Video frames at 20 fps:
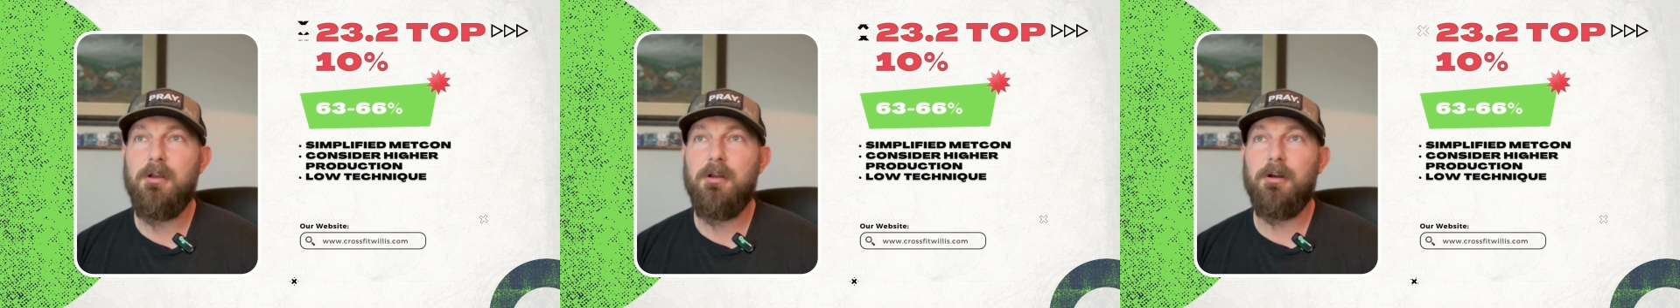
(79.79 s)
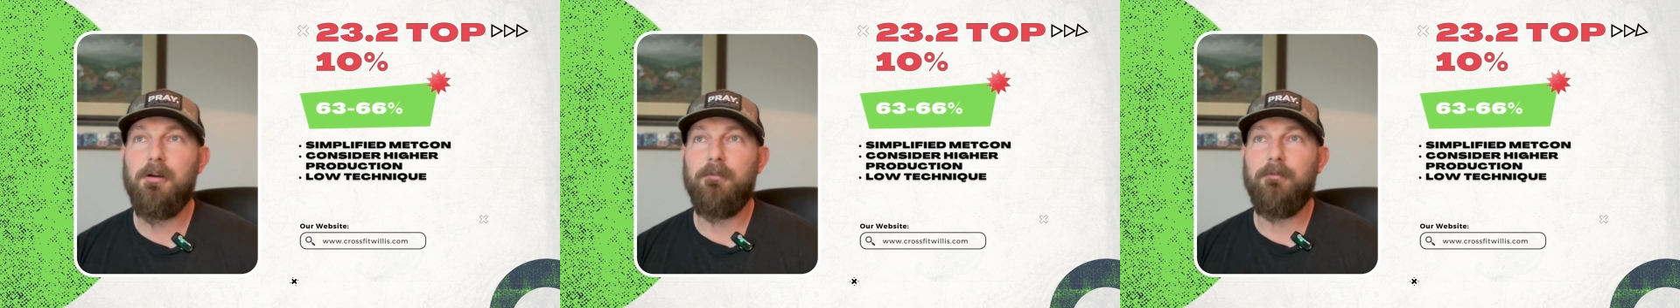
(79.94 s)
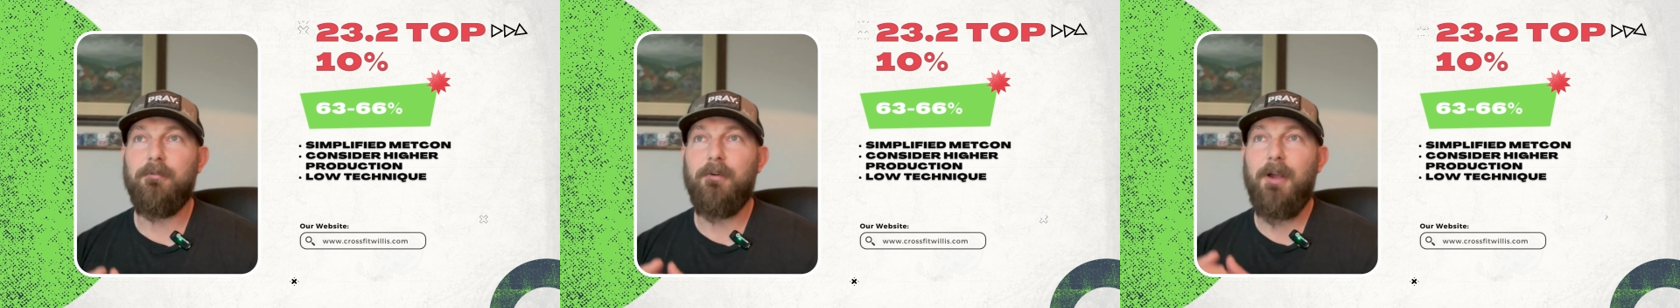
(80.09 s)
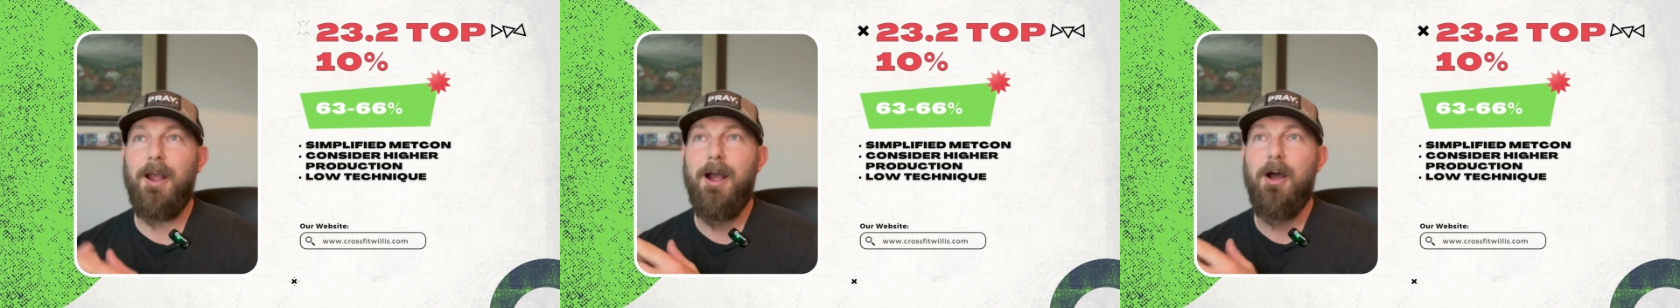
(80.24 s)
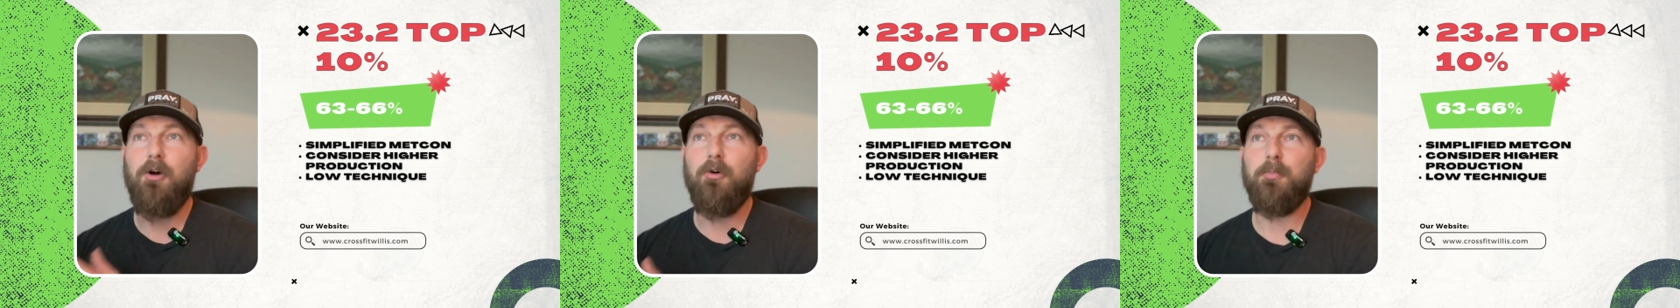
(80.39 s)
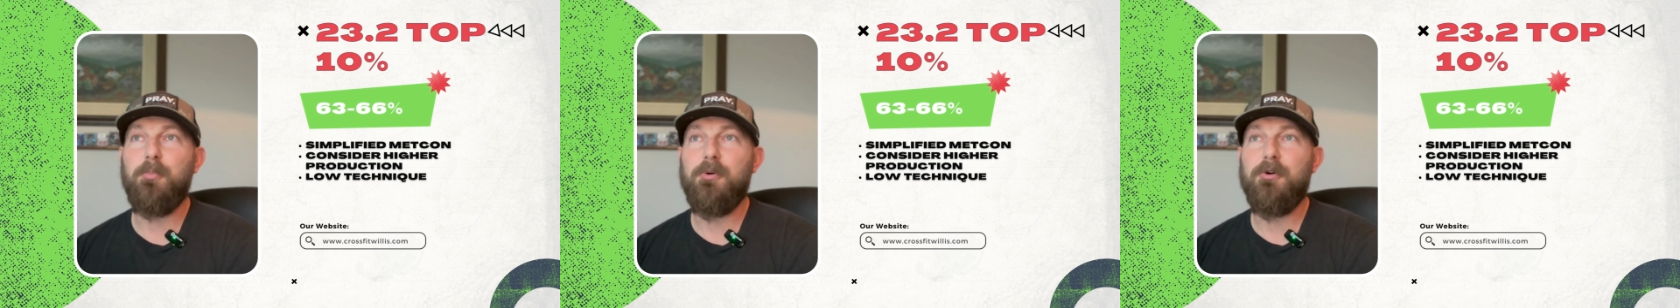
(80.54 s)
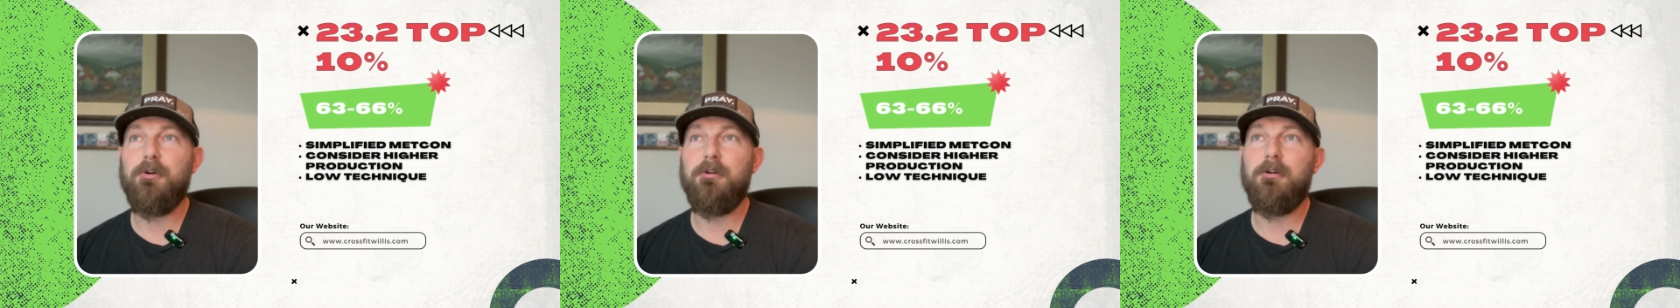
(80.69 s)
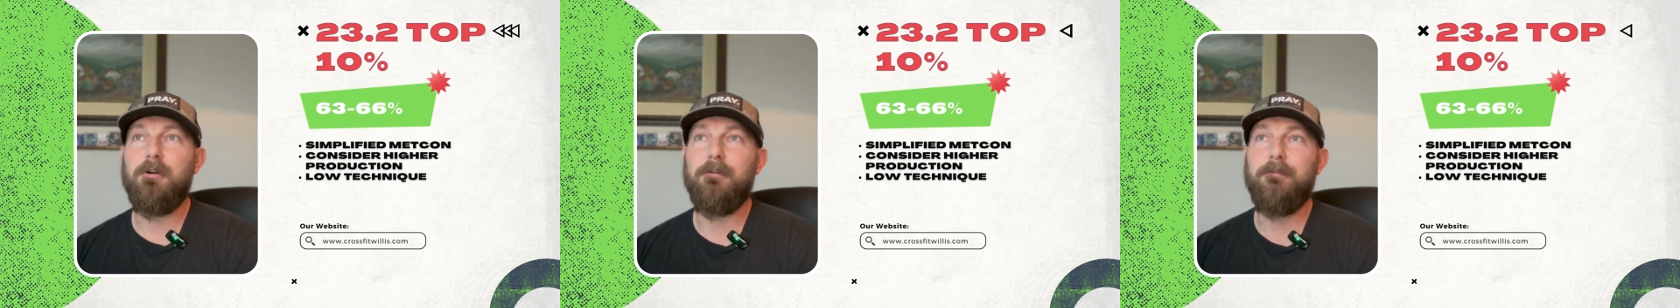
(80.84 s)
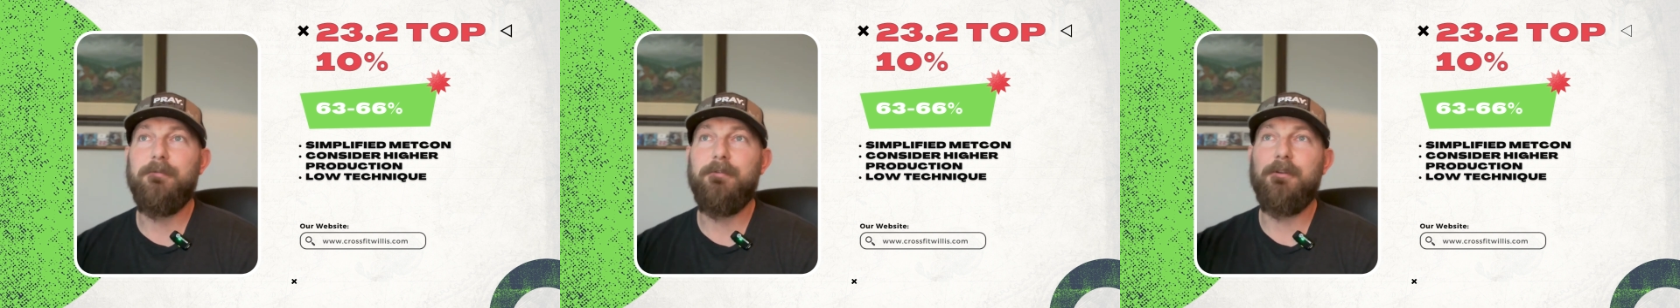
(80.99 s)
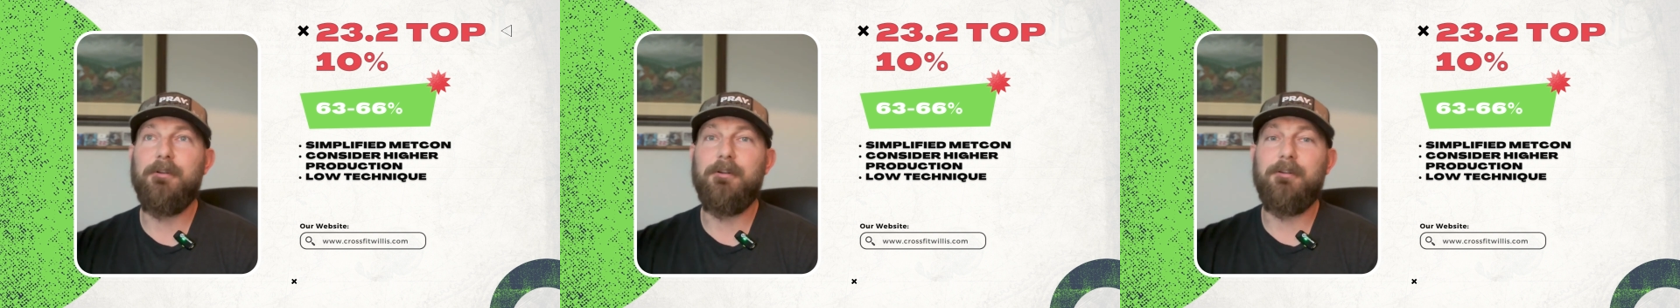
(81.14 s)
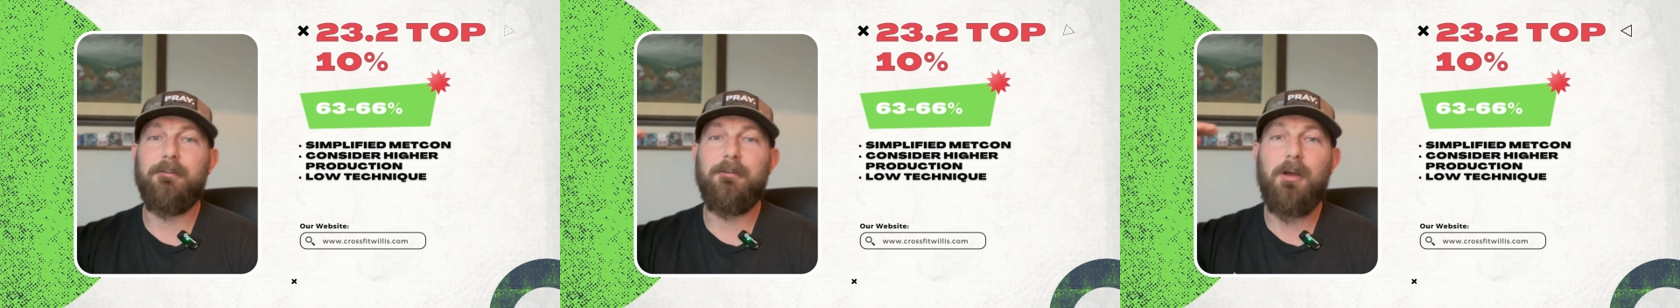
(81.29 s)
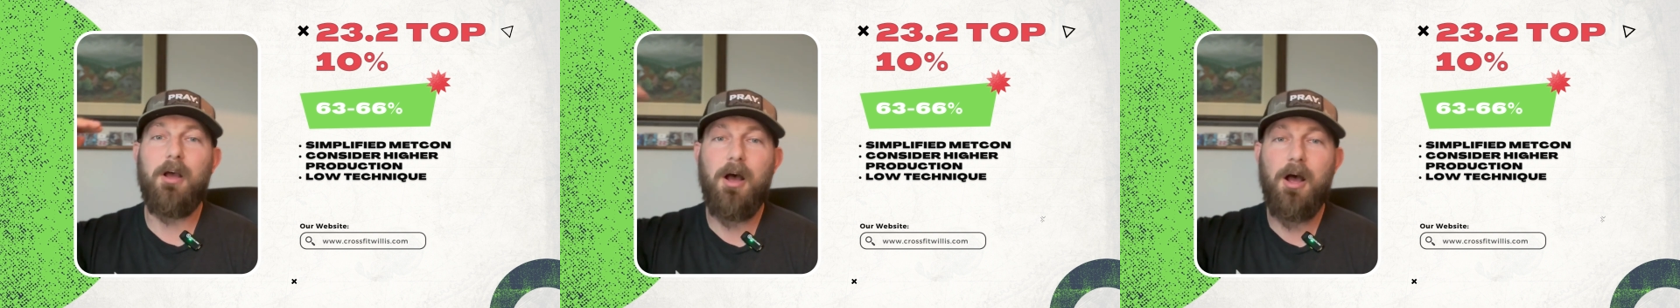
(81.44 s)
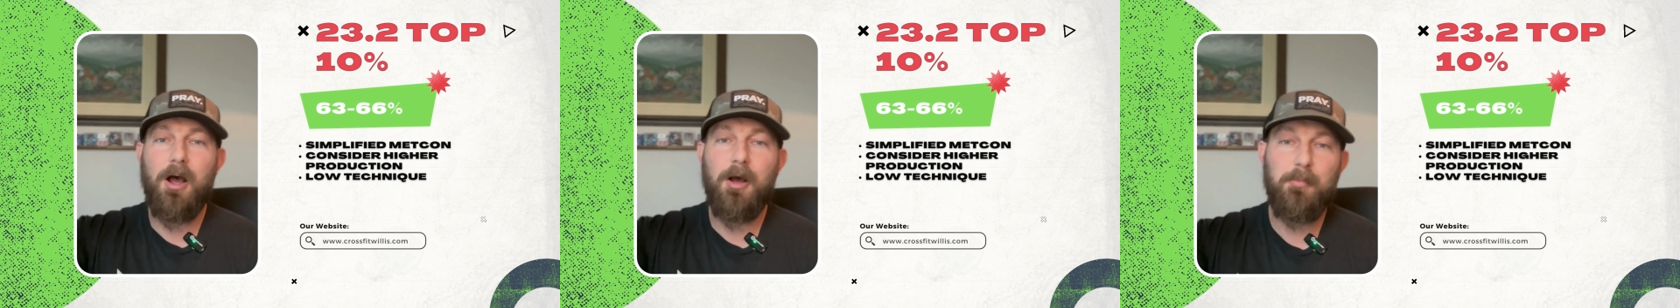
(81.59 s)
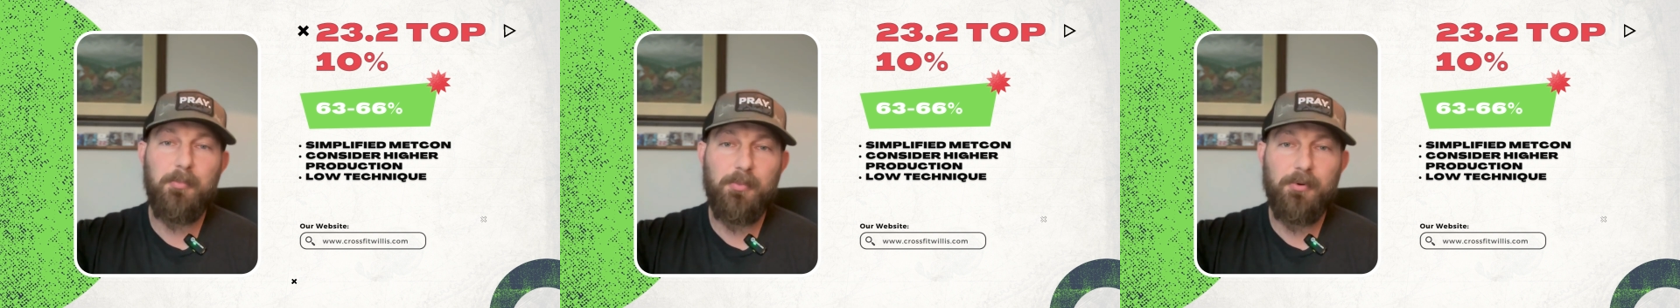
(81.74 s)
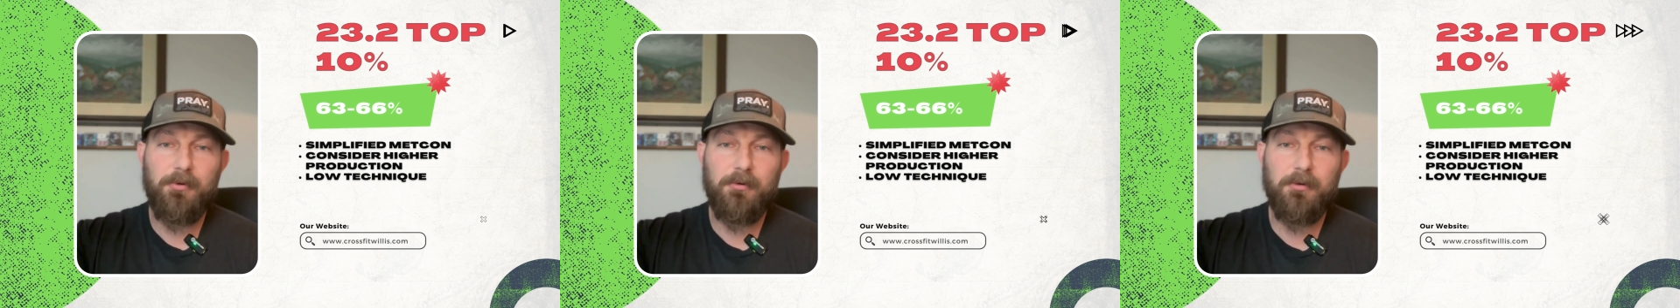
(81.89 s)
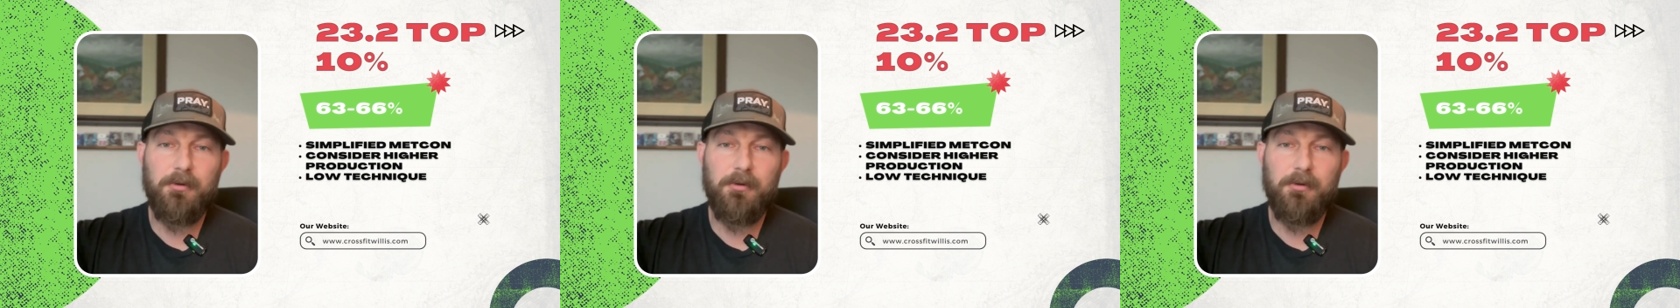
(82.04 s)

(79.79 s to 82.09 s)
of output of the top,